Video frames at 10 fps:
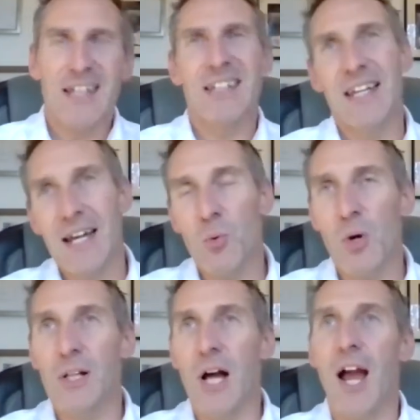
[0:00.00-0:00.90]
yeah,
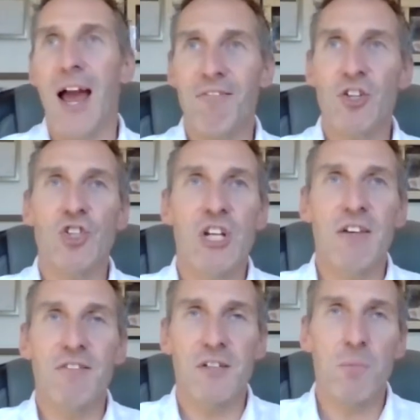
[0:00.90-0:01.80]
well, I haven't
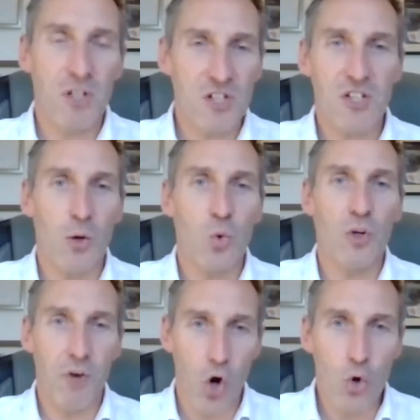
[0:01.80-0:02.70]
achieved as much as I would
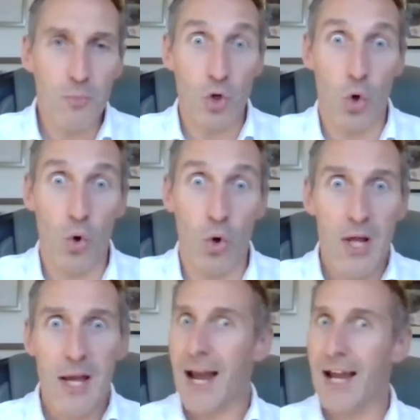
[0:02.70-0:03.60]
have hoped, or
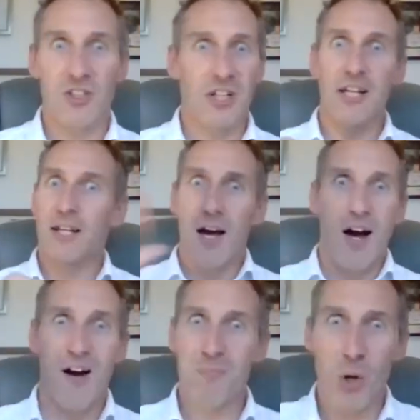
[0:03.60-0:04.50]
actually
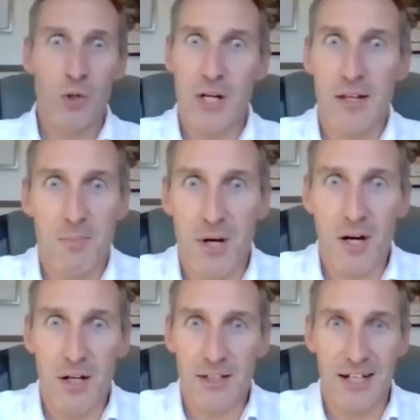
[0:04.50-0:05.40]
I've blown it out of the
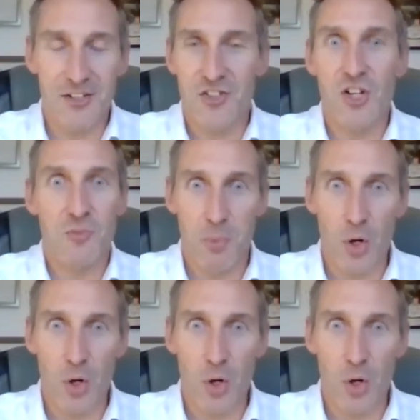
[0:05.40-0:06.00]
park and it's just